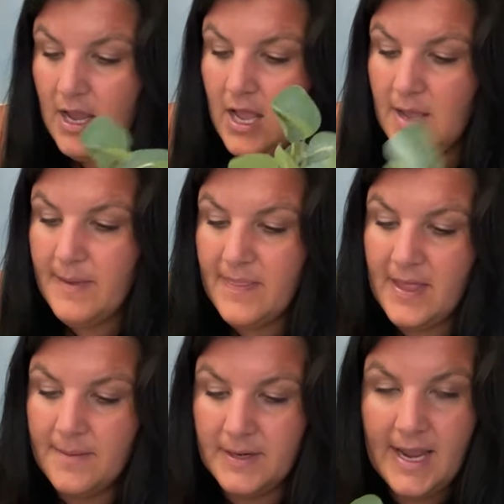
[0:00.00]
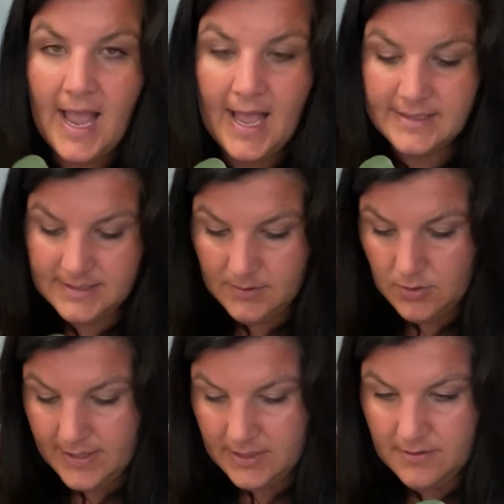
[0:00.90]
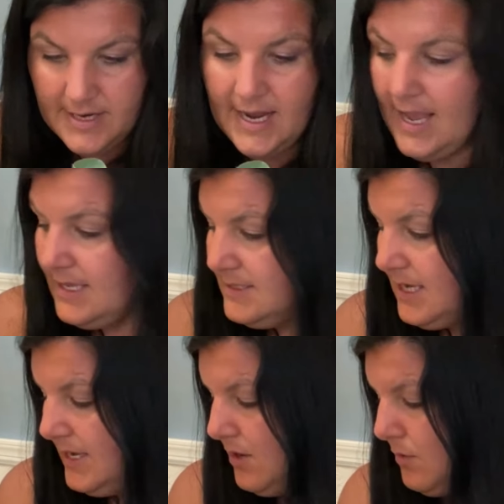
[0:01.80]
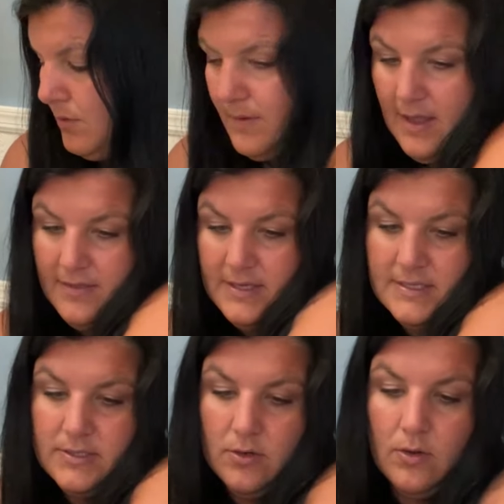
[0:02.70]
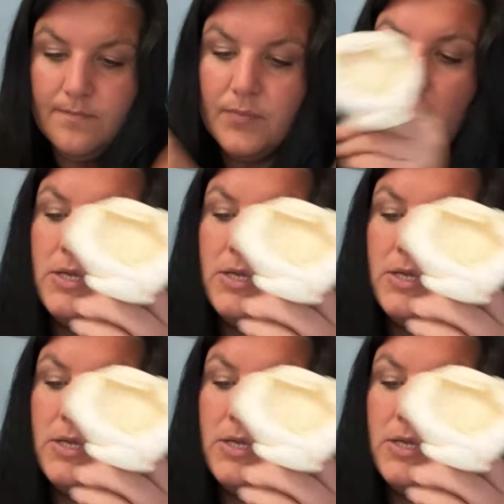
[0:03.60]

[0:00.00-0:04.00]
And then I'm gonna add some greenery as I go around this circle.